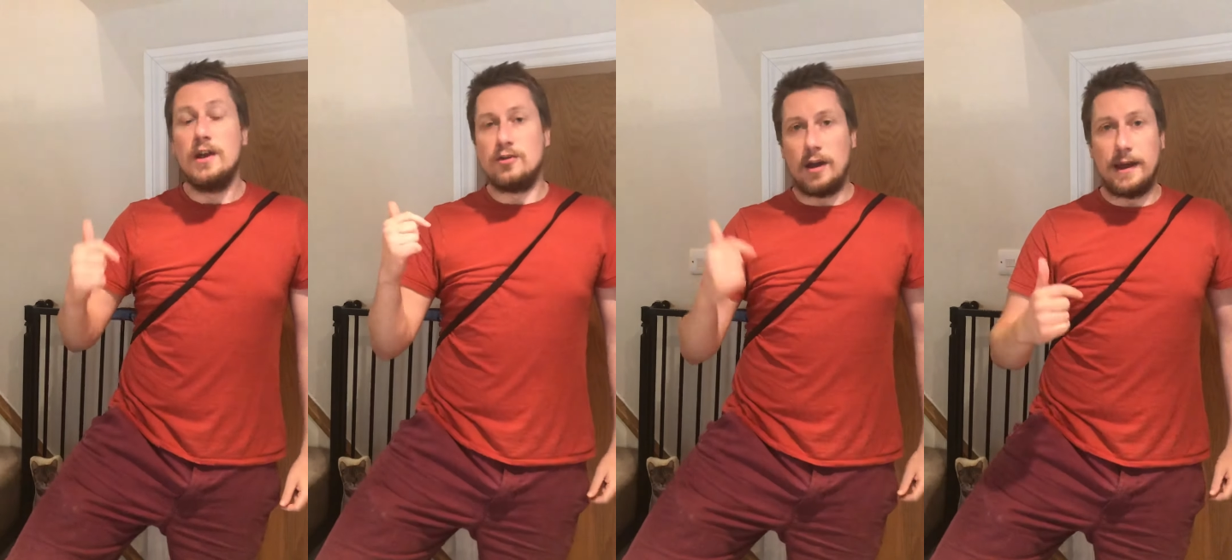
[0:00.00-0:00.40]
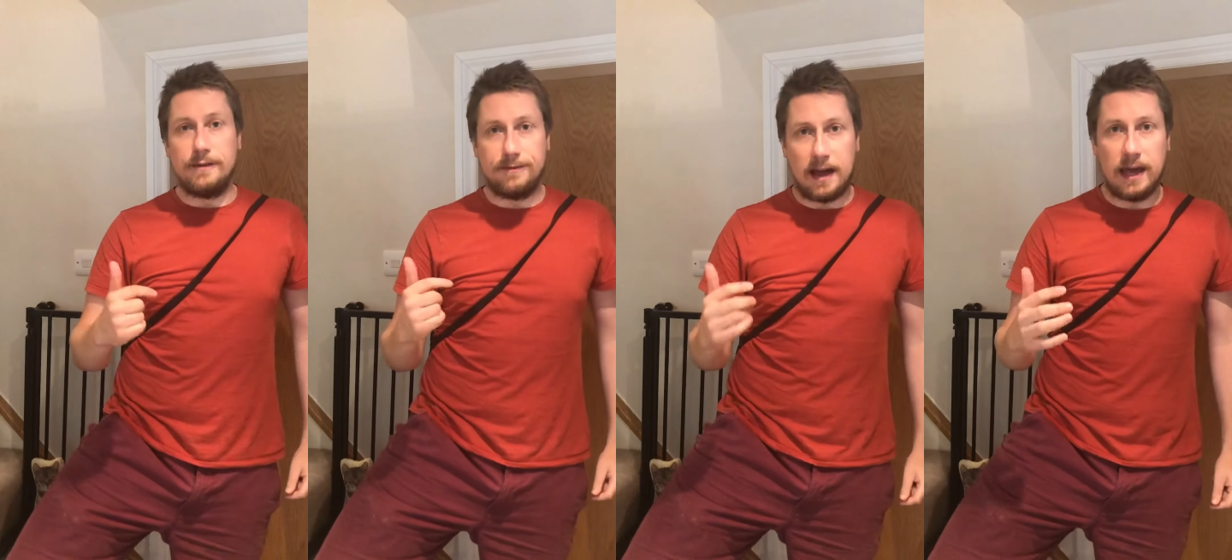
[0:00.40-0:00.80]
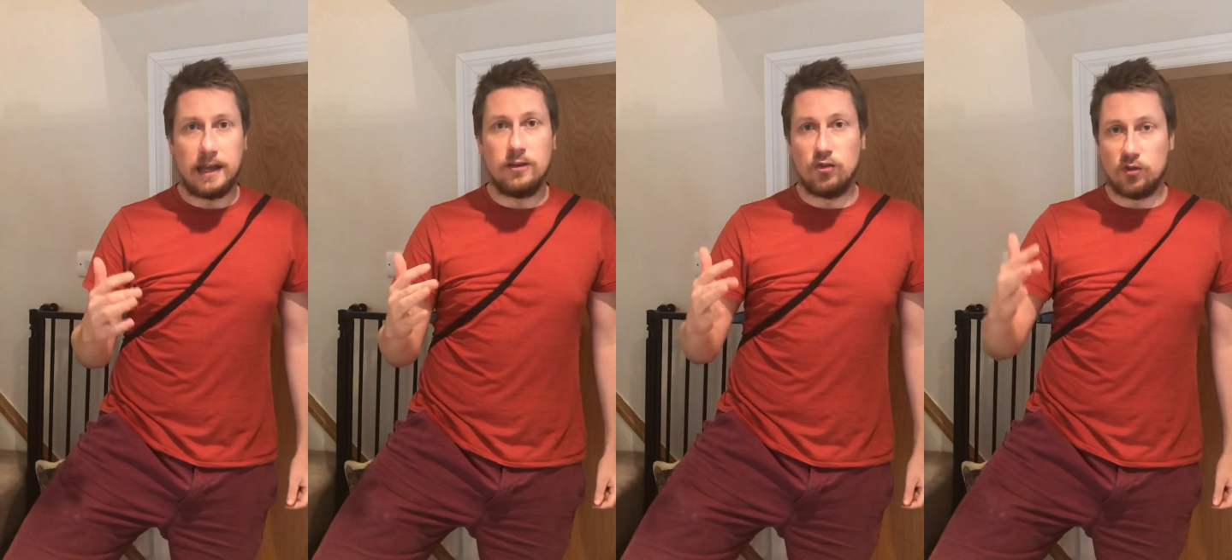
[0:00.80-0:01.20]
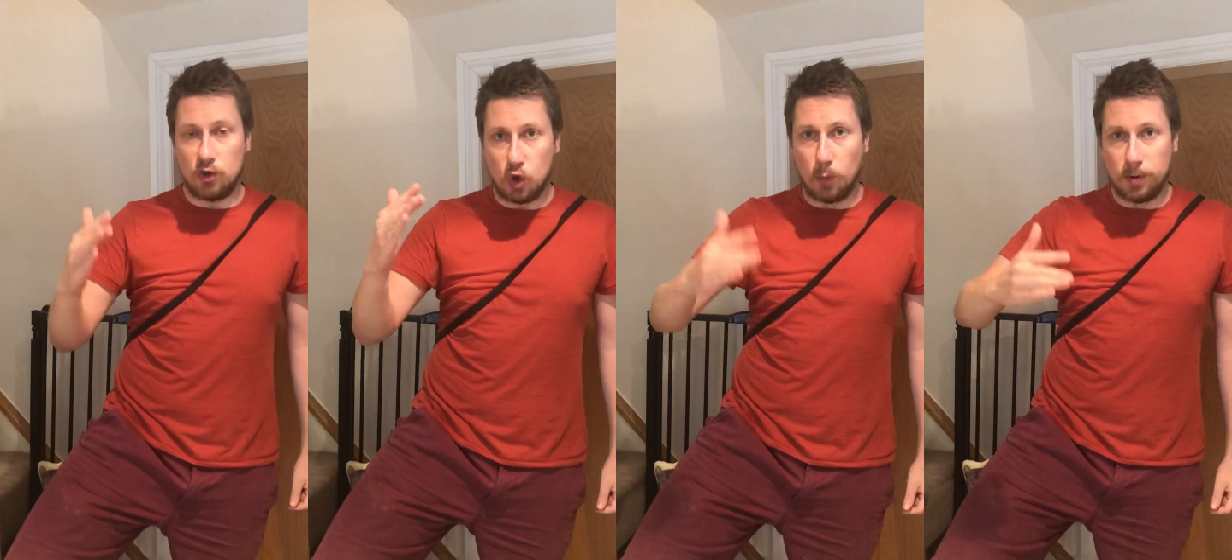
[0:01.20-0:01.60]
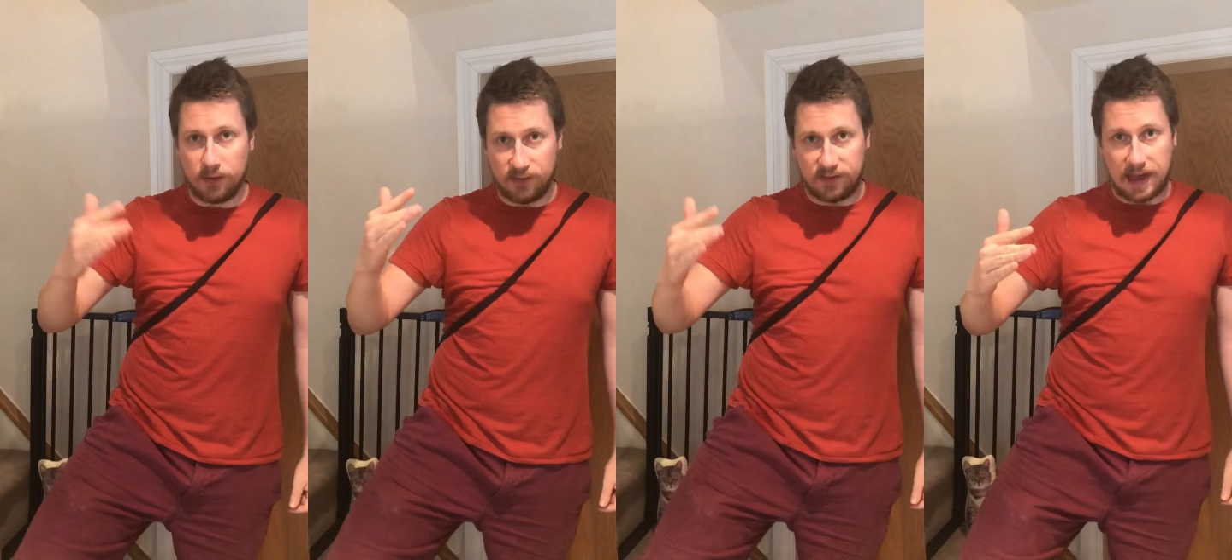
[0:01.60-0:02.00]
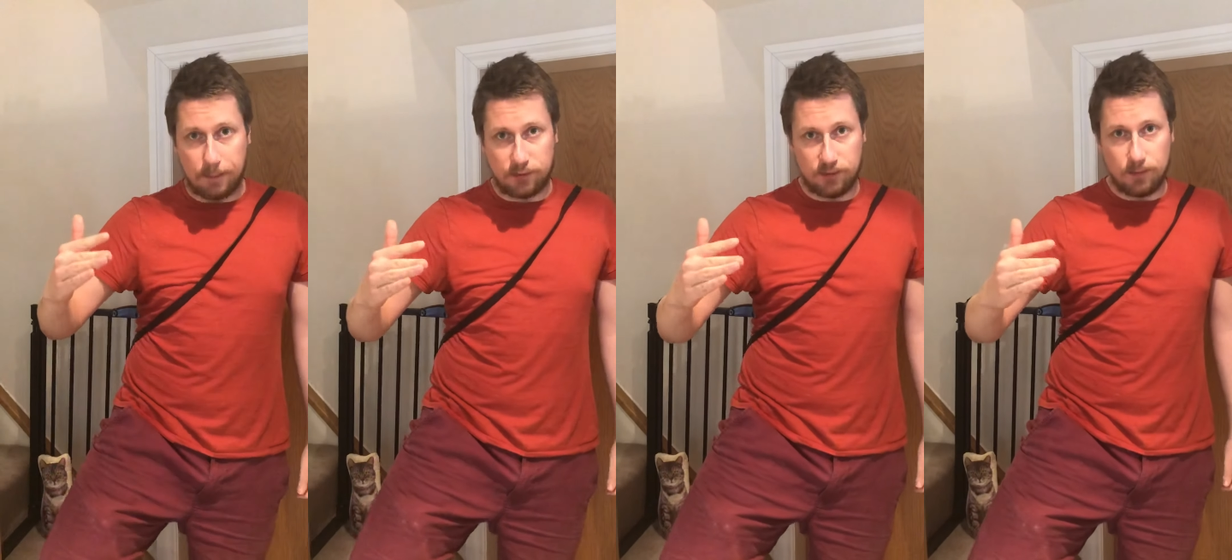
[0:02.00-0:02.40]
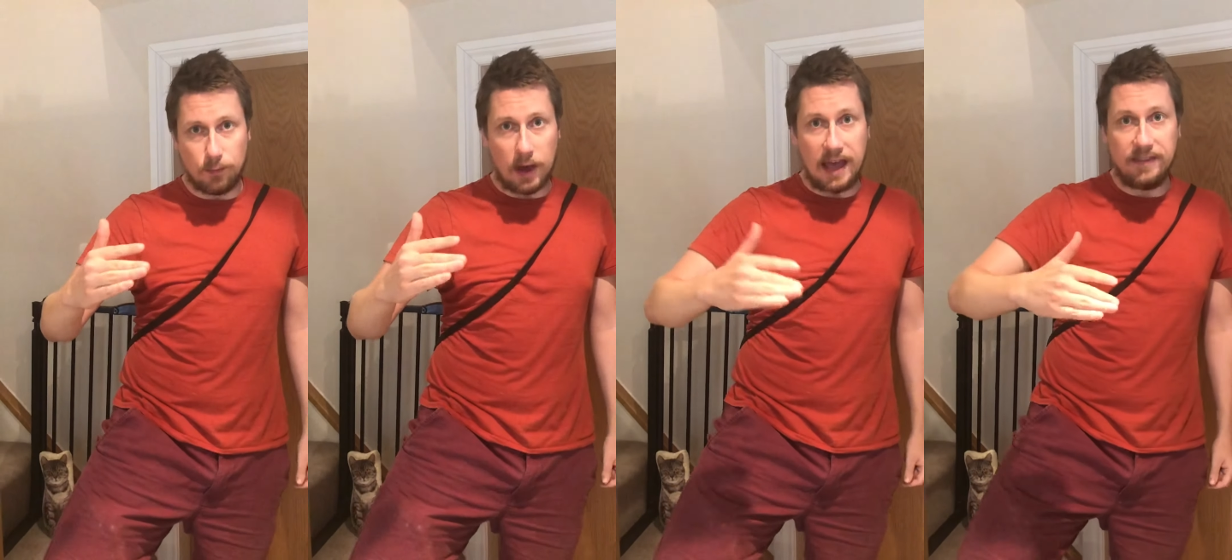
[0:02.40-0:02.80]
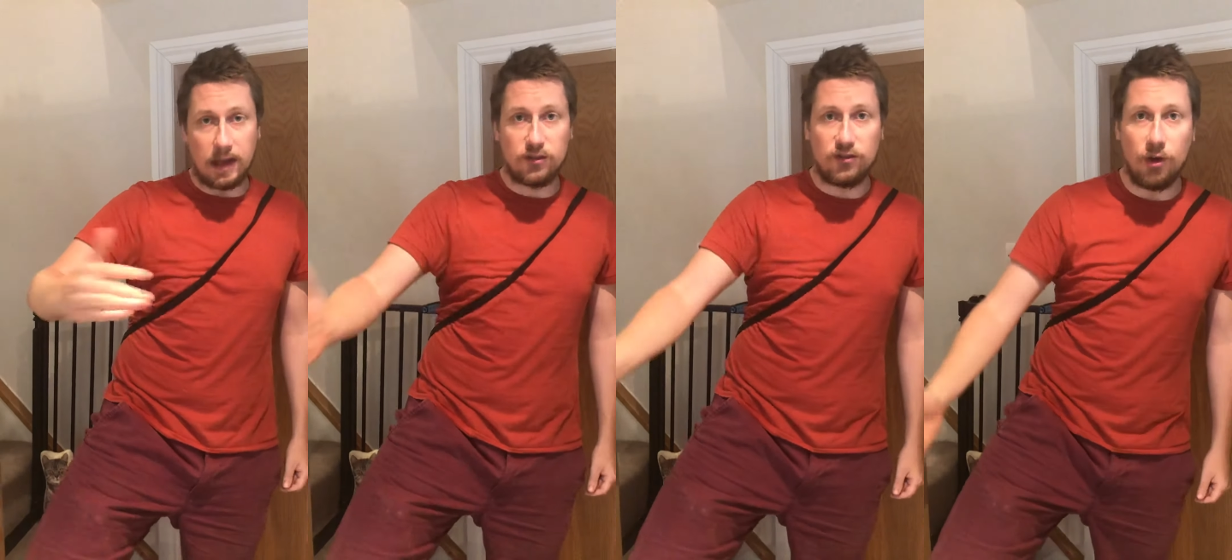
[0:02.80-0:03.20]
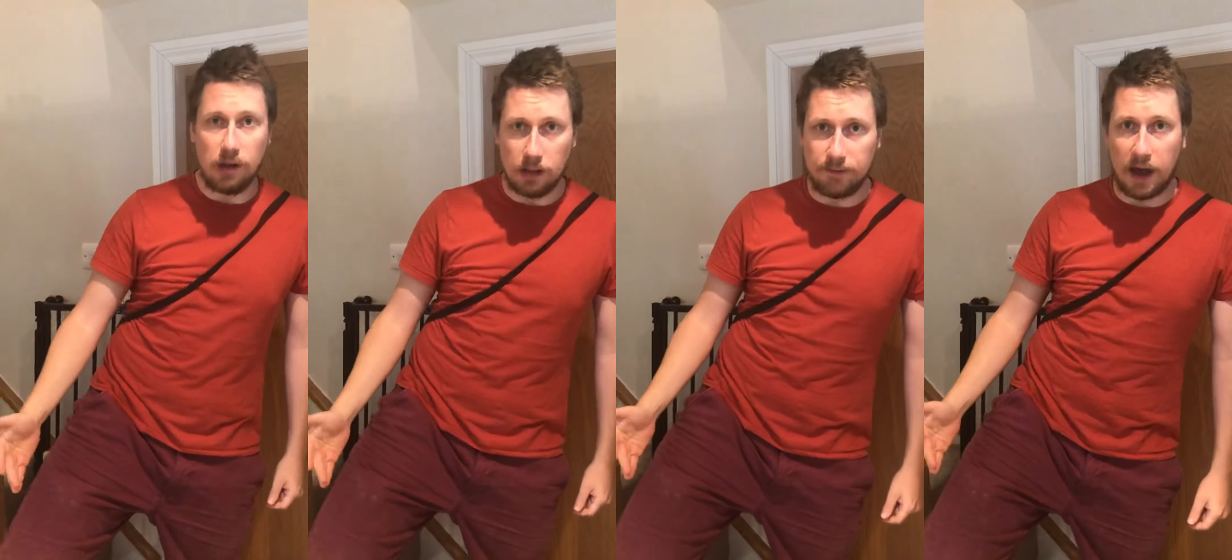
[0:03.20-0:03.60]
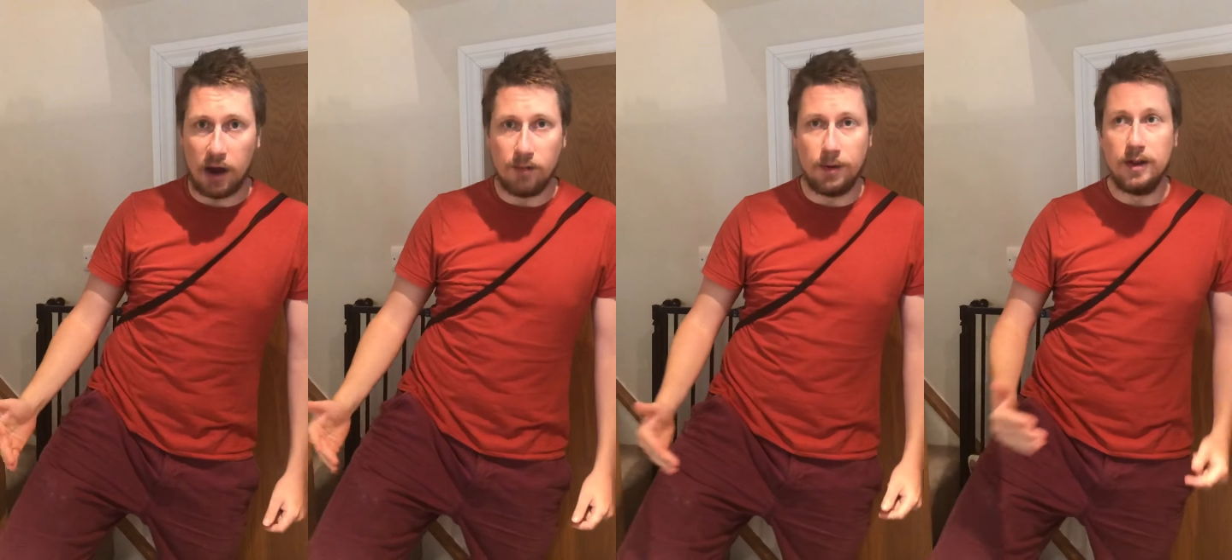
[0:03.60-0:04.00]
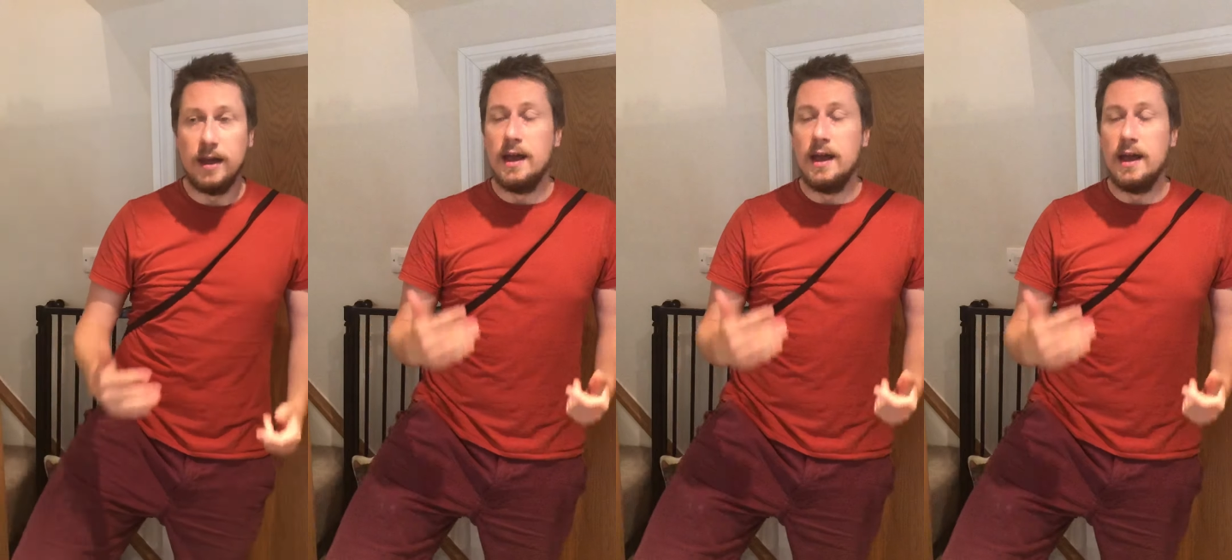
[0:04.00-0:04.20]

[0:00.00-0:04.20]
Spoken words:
try and find just a couple of steps somewhere in the external environment.